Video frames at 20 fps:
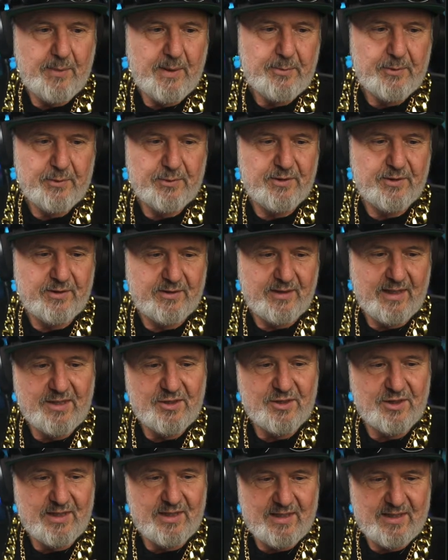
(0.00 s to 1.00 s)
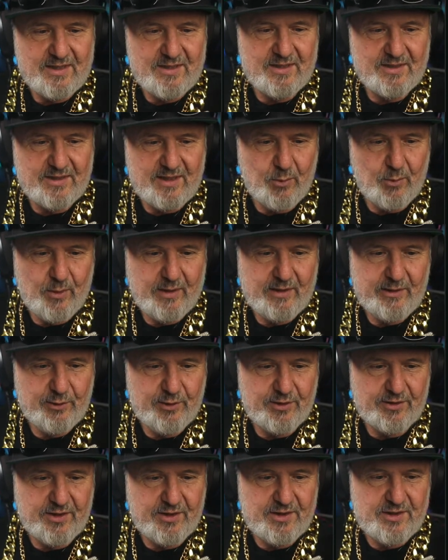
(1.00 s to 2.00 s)
People who are not engineers can take one
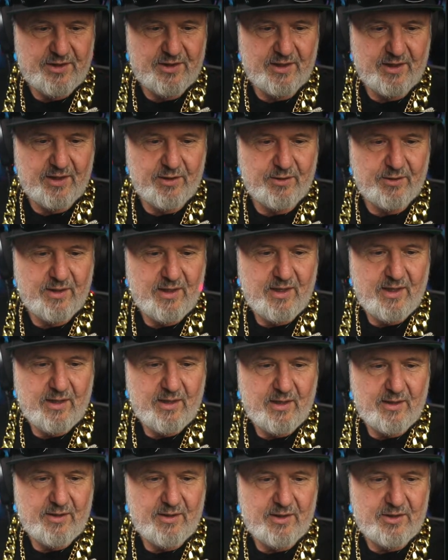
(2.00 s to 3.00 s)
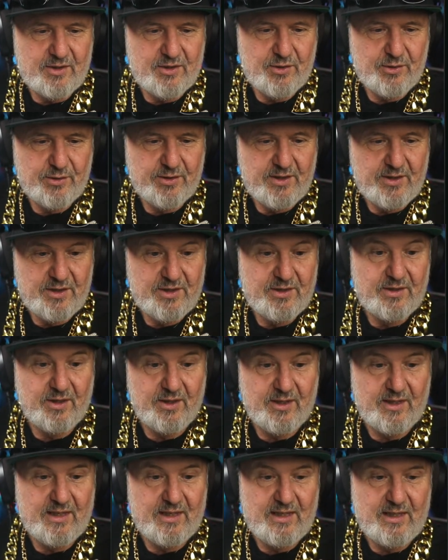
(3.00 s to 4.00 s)
look at this and go, the storage,
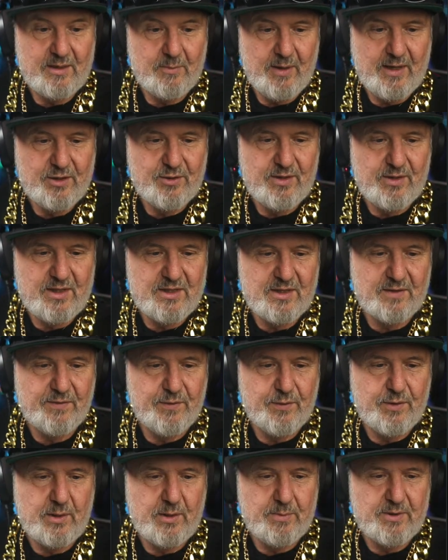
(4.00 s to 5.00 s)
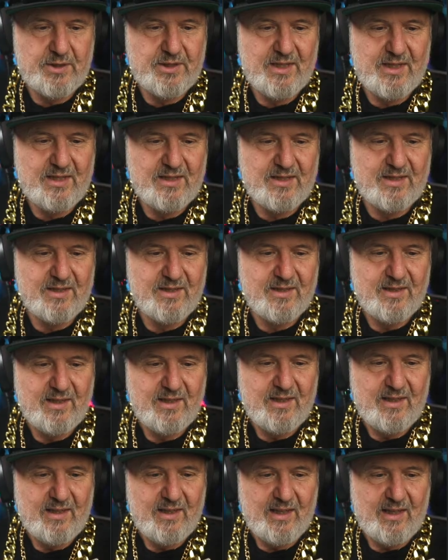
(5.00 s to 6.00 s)
i.e. the battery, is at 40%.
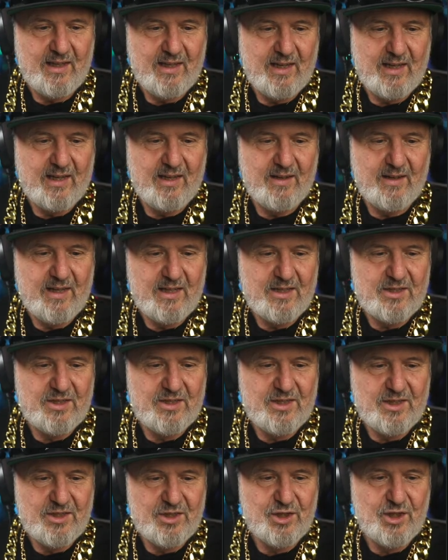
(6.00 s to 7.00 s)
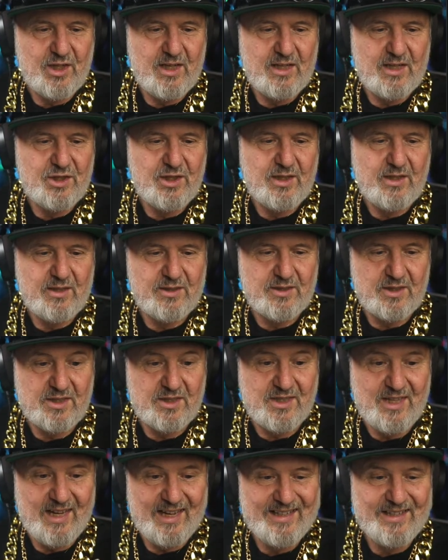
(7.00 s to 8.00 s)
It's discharging because
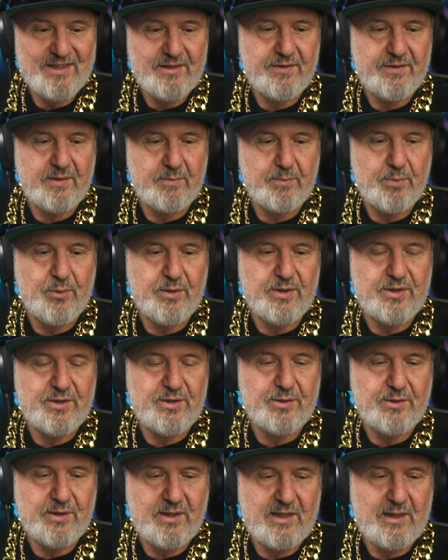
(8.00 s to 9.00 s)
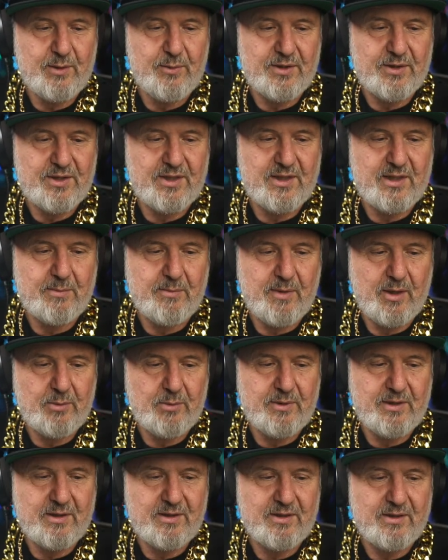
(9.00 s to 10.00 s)
it's negative at 0.2 kilowatts at the
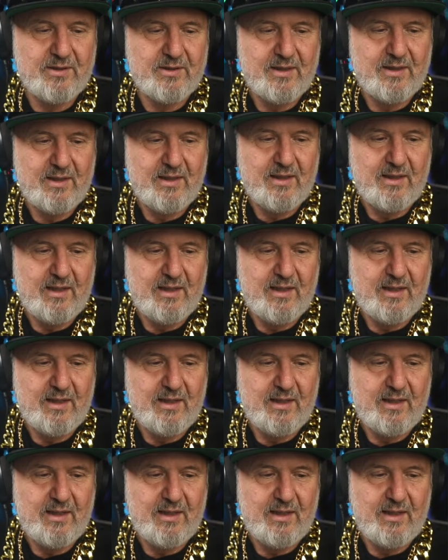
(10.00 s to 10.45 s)
moment.